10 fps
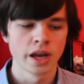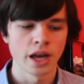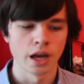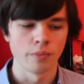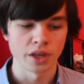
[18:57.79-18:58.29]

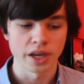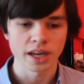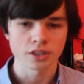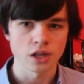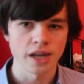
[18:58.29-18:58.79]
um, they
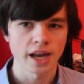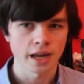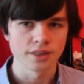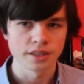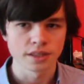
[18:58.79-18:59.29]
actually
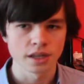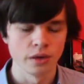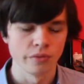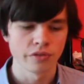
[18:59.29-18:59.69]
had this game